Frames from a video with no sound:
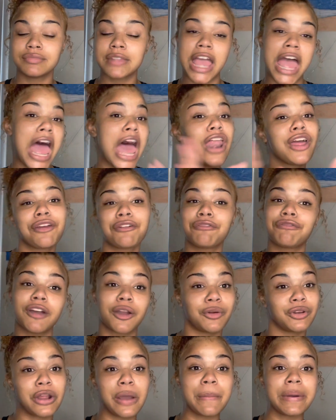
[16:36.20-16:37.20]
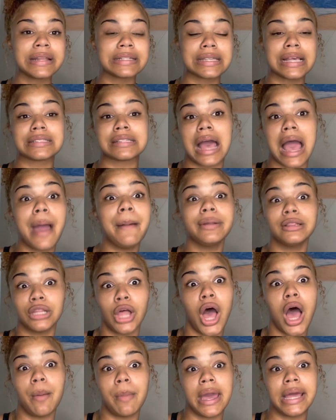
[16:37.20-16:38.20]
I don't give a fuck what nobody says. I'm a
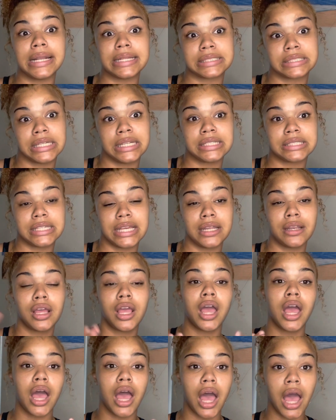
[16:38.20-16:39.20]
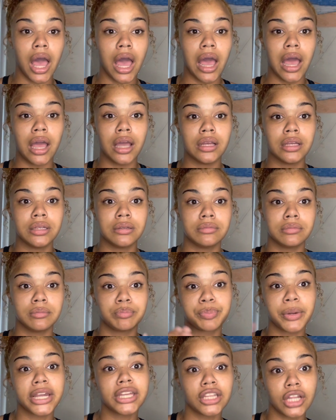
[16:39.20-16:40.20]
law-abiding citizen.
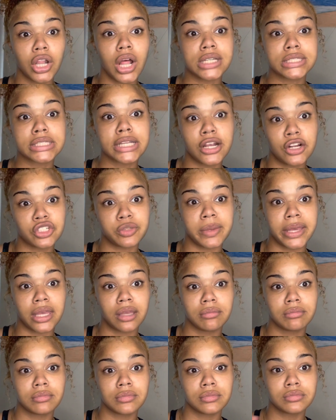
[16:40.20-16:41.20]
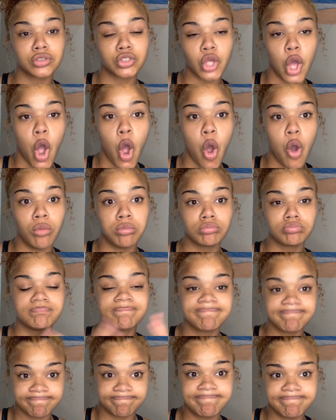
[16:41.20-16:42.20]
Breaking the law scares me. So,
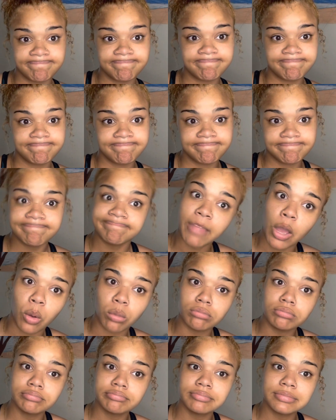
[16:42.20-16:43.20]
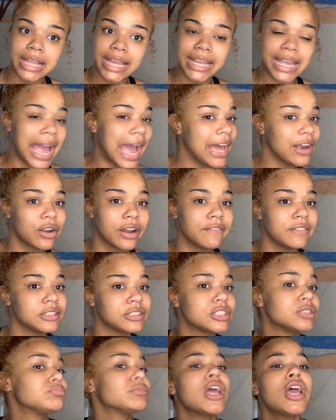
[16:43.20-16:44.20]
no. Like,
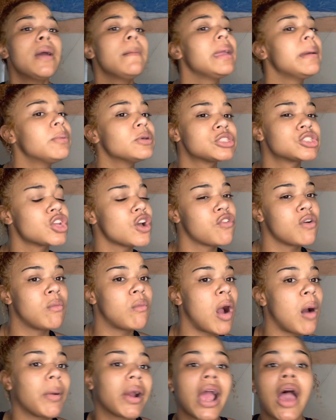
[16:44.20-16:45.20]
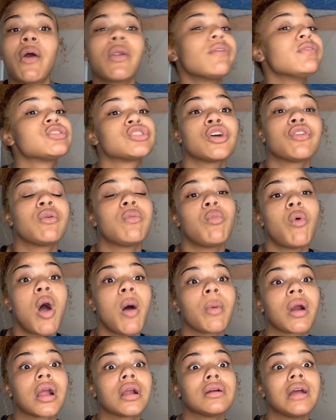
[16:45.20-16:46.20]
people steal from Walmart. I don't even steal from
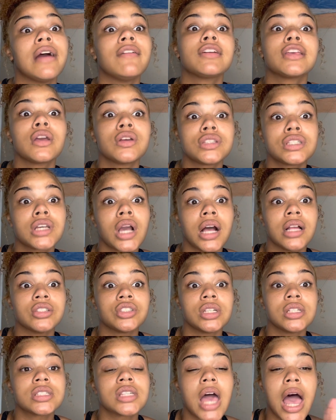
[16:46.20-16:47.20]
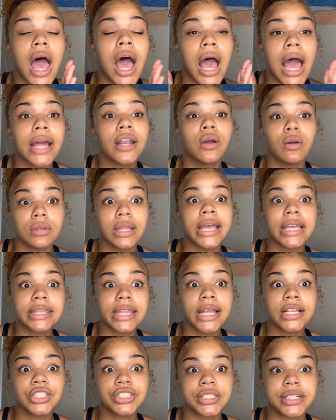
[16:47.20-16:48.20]
Walmart. I have a guilty conscience. I don't like
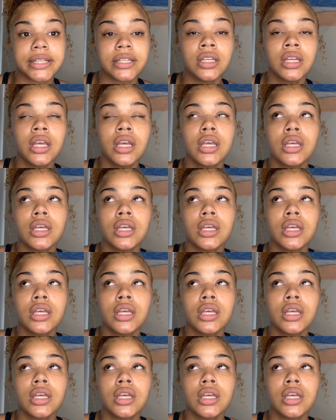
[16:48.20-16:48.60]
that shit.